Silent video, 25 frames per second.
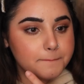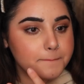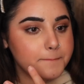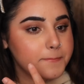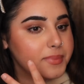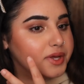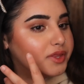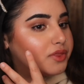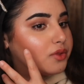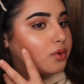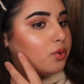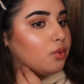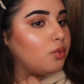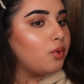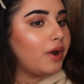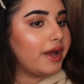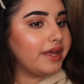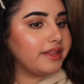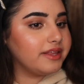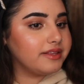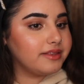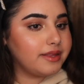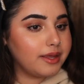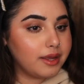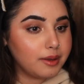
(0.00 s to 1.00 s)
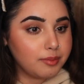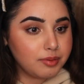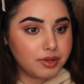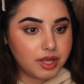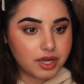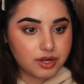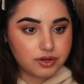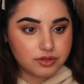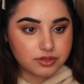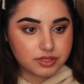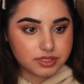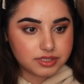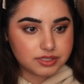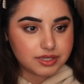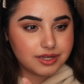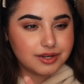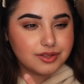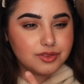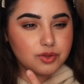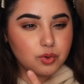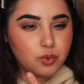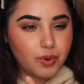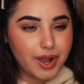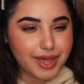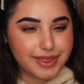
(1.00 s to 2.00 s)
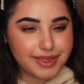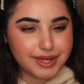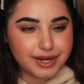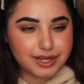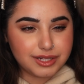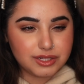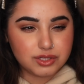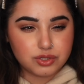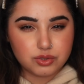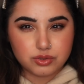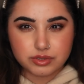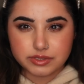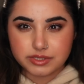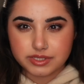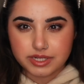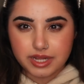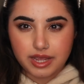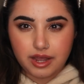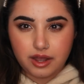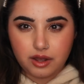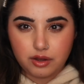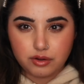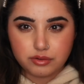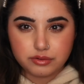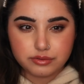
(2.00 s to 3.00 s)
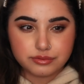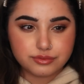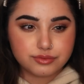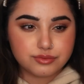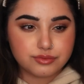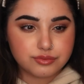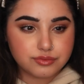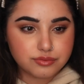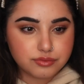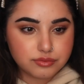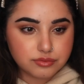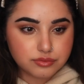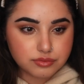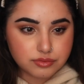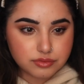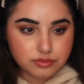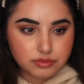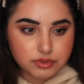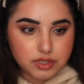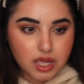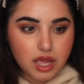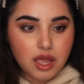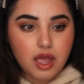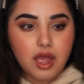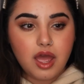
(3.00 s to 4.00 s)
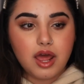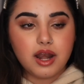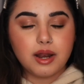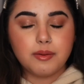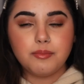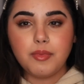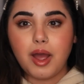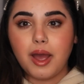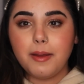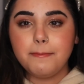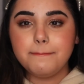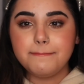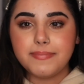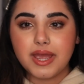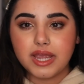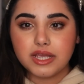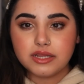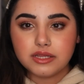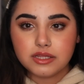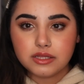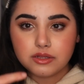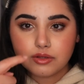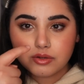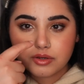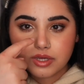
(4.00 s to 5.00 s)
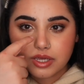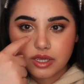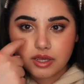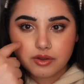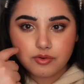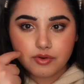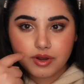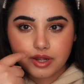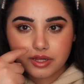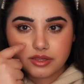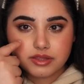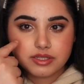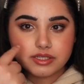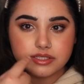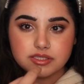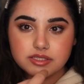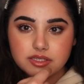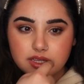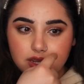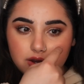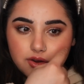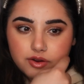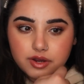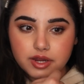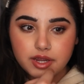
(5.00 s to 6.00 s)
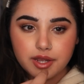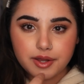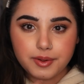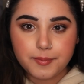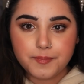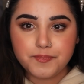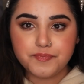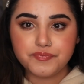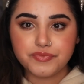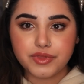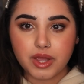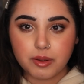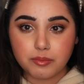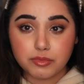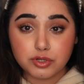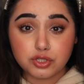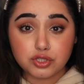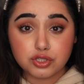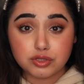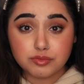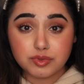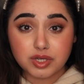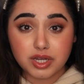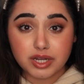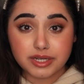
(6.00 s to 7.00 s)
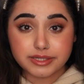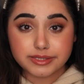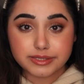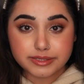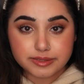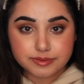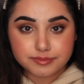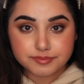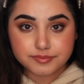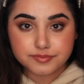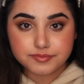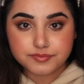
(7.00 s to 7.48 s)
But the way that they applied on this side and the way that it looks now. And I'm mainly looking around this area. I'm going to zoom you guys in.